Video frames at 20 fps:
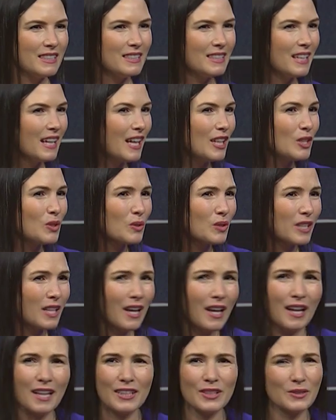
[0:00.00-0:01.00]
Yeah, you
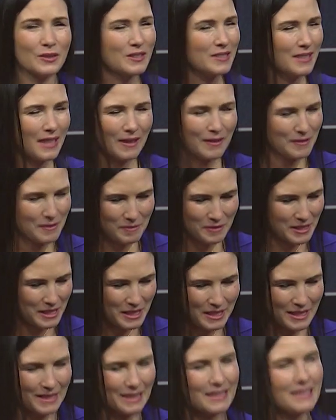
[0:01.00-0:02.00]
can't. You sound
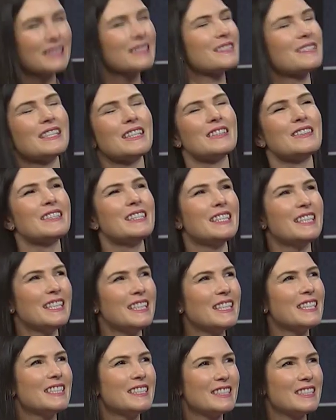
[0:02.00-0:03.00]
ridiculous. So
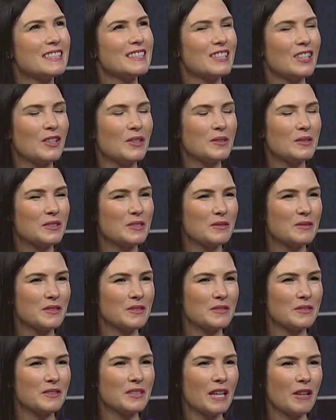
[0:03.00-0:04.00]
it just holds
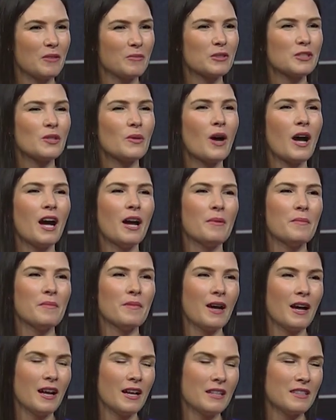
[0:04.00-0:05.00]
you accountable. So
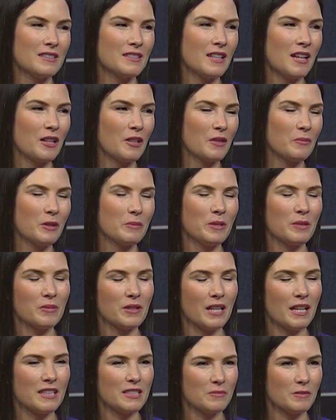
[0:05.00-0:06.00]
I tell, when people
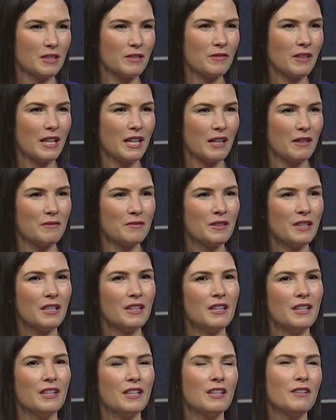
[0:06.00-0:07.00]
ask me if I have
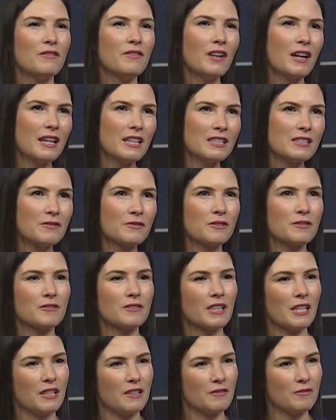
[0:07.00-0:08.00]
advice for
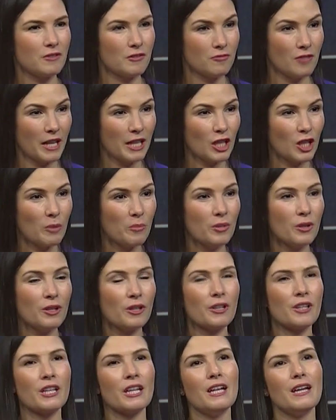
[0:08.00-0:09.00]
writing a
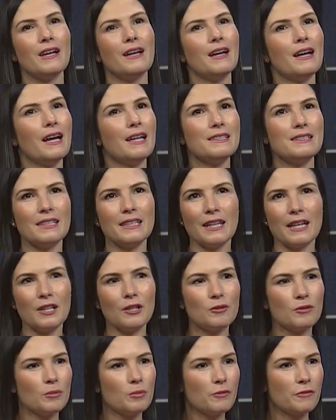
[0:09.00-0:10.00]
book, I say get a
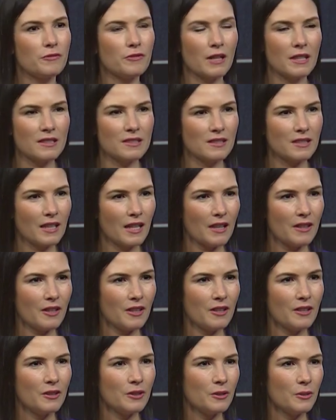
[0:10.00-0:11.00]
group of friends
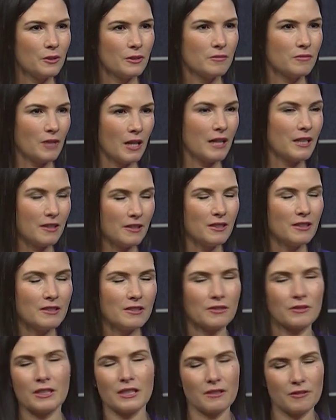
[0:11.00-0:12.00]
together who are
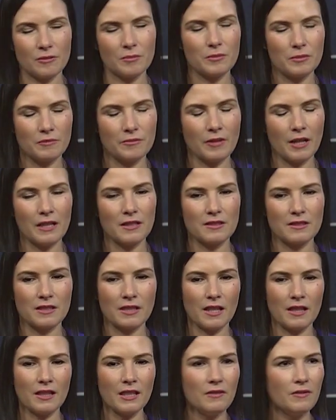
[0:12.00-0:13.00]
writers, or get a group of writers
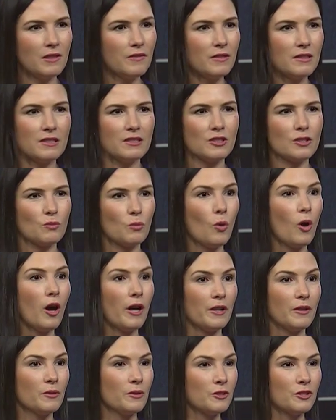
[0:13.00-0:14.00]
together, even if it's just
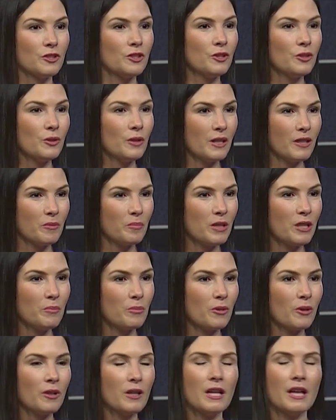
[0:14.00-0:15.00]
1 or 2 other
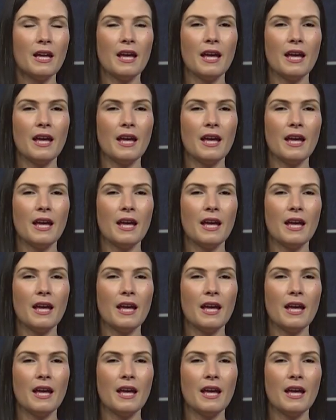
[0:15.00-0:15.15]
people,